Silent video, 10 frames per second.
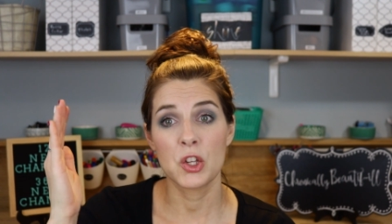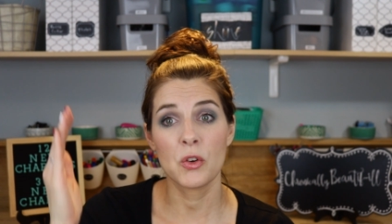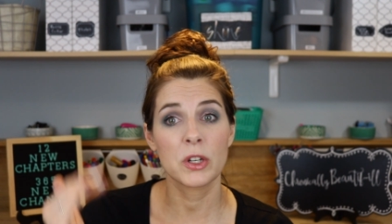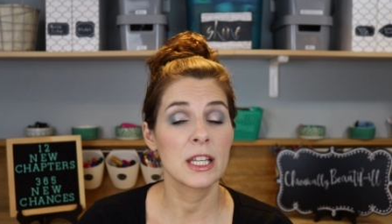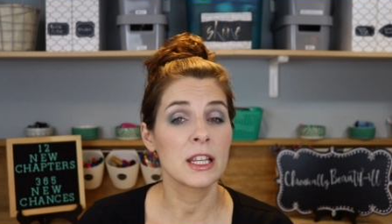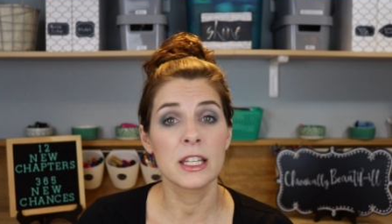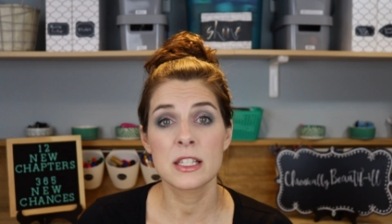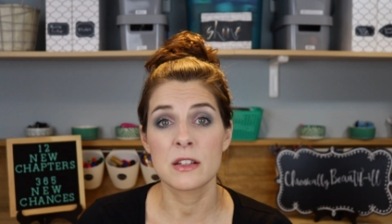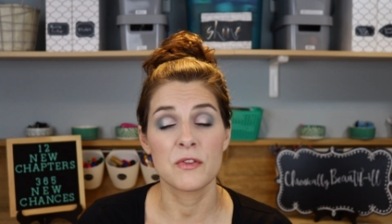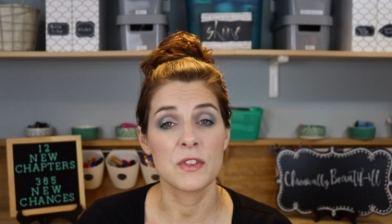You don't need a
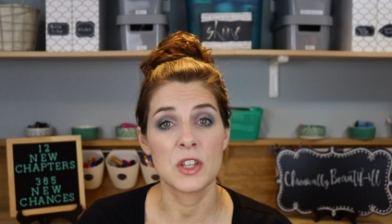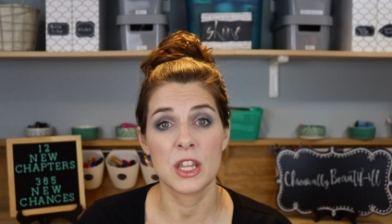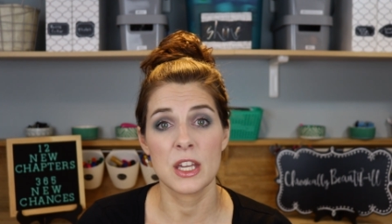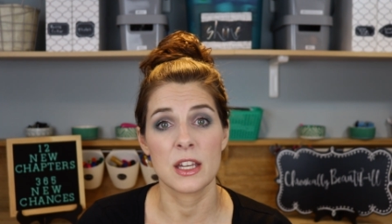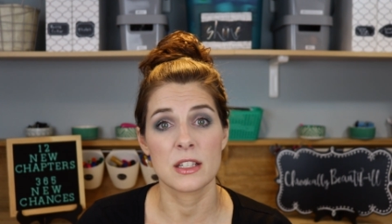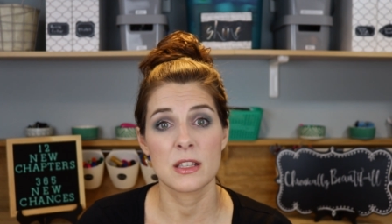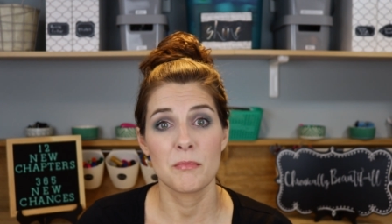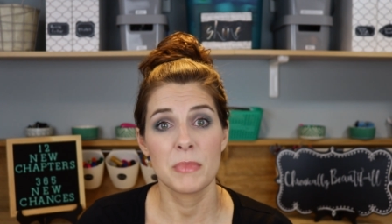list of 50 things.